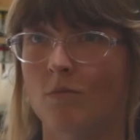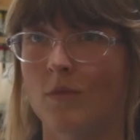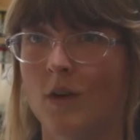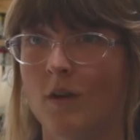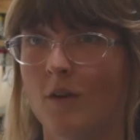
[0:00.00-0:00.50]
on
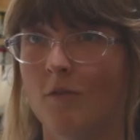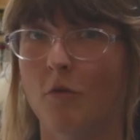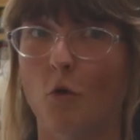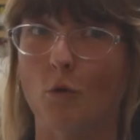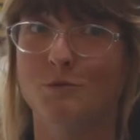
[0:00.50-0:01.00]

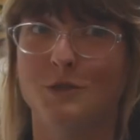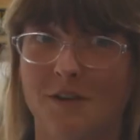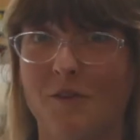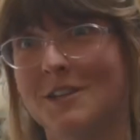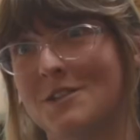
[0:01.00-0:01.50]
for
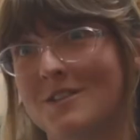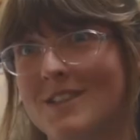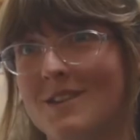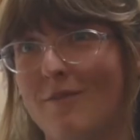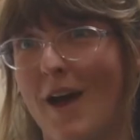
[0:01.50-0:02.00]

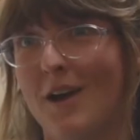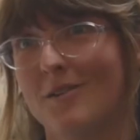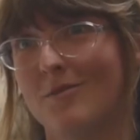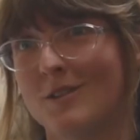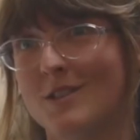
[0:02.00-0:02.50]
generations, in
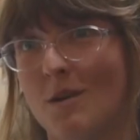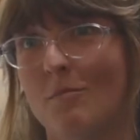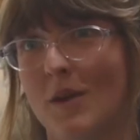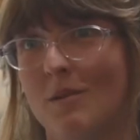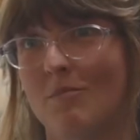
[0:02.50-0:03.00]
fact, for
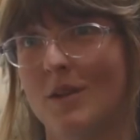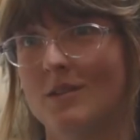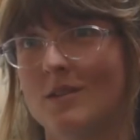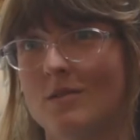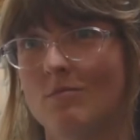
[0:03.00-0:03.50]
some
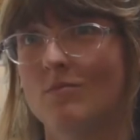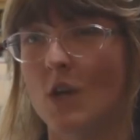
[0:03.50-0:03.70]
pigments.